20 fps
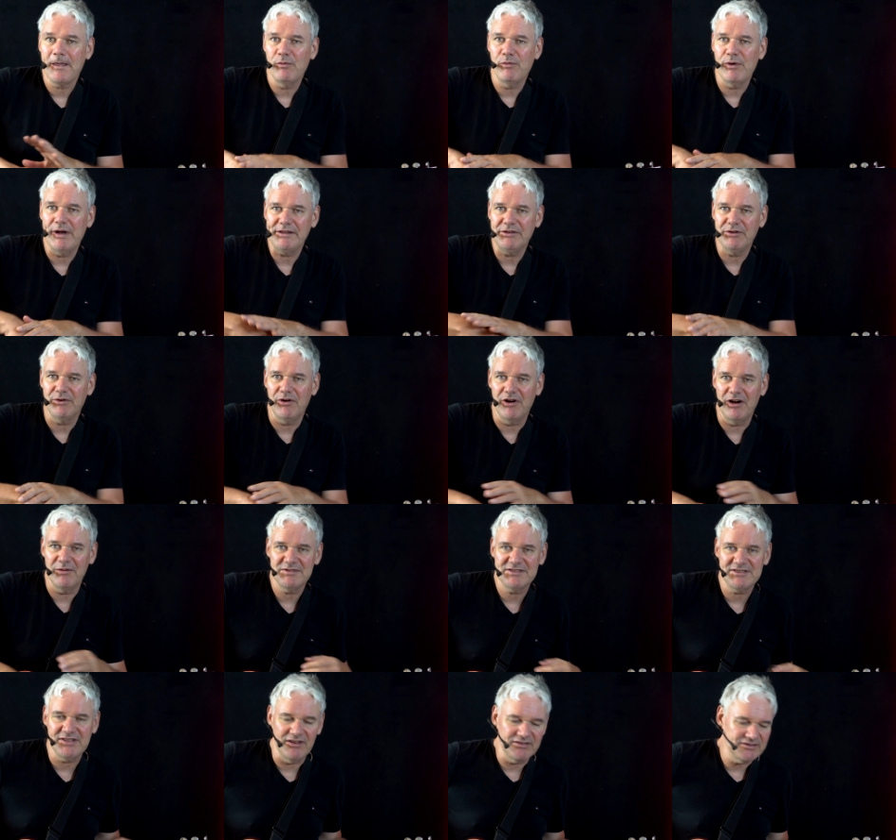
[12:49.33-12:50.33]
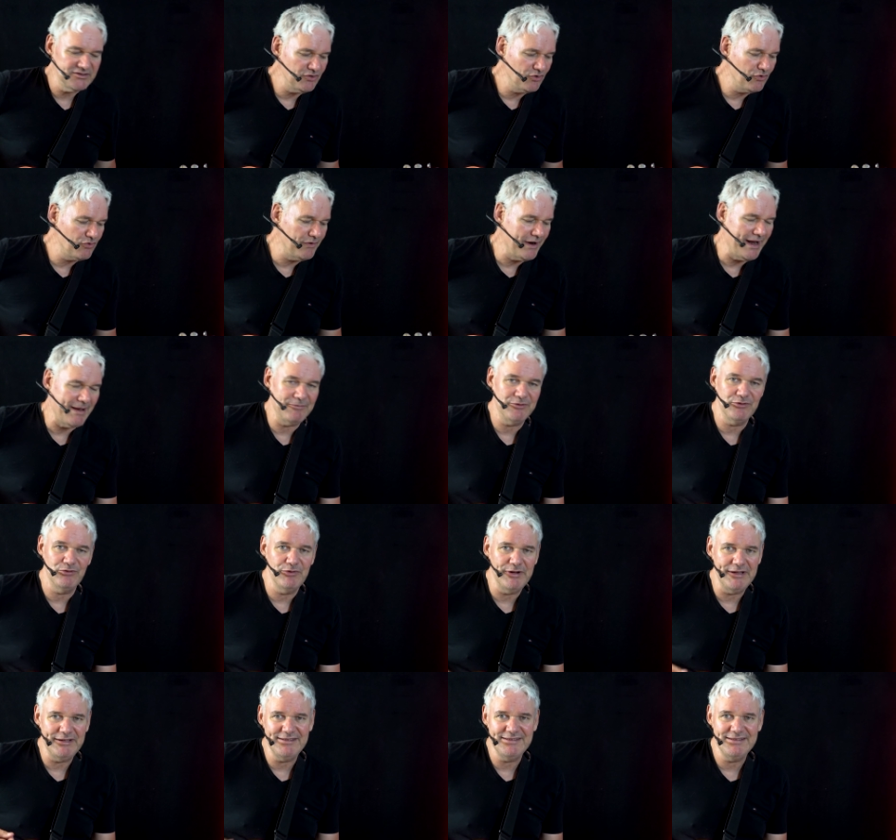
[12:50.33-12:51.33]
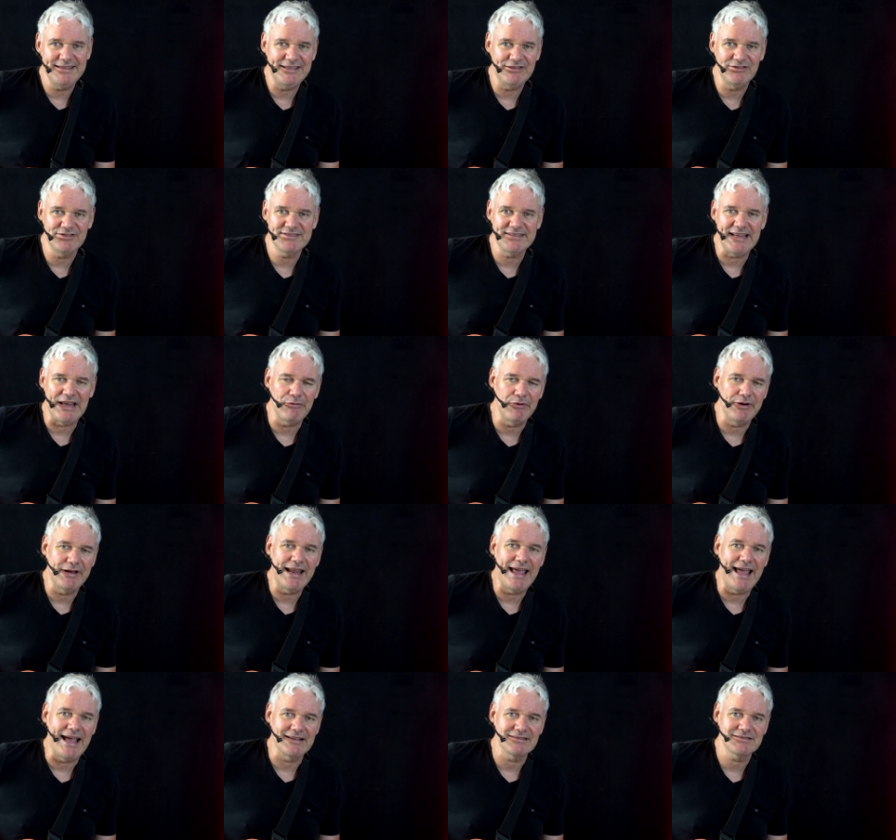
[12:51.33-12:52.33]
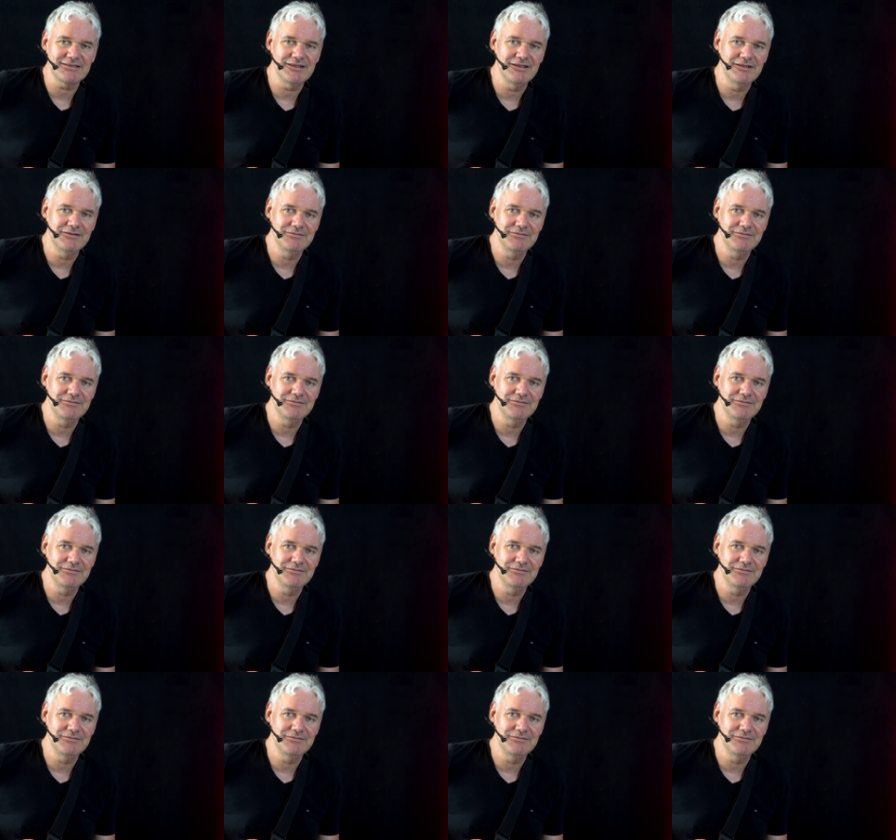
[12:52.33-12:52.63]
when your arm starts to cramp. You really need to stay relaxed. Oh